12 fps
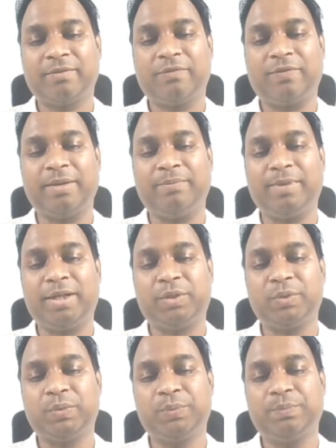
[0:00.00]
5 by
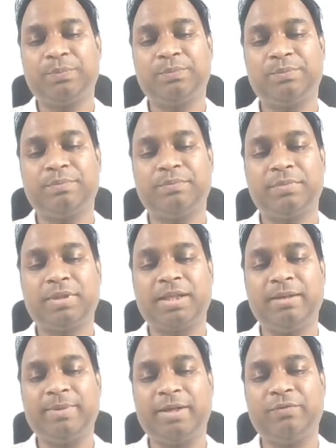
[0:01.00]
2, 3
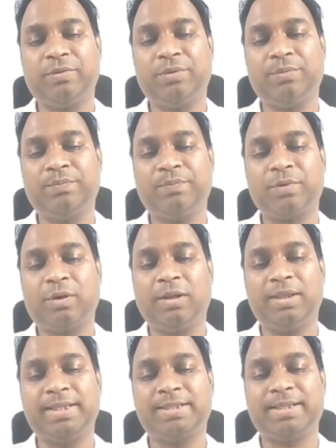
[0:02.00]
by 4,
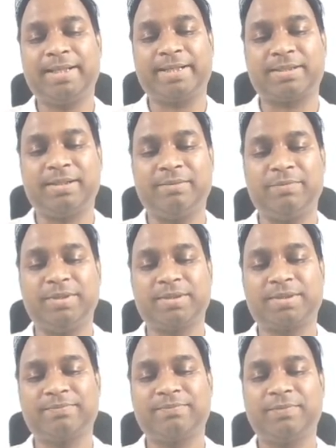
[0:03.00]
all these are rational
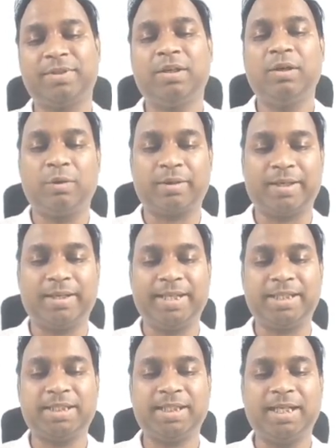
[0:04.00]
numbers. Okay,
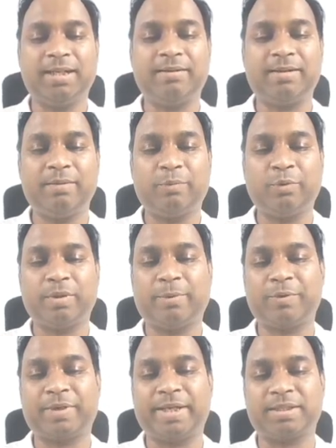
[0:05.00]
let's see a little more
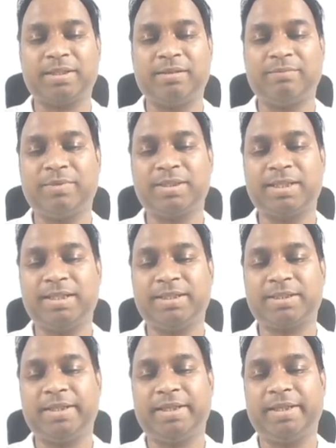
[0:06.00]
about rational numbers. I'll
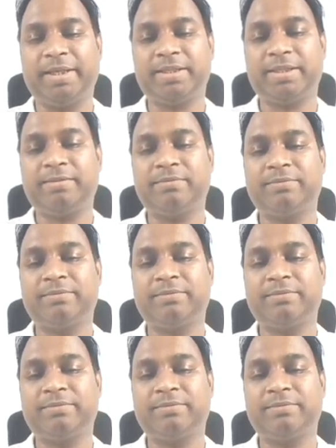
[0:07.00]
just erase it.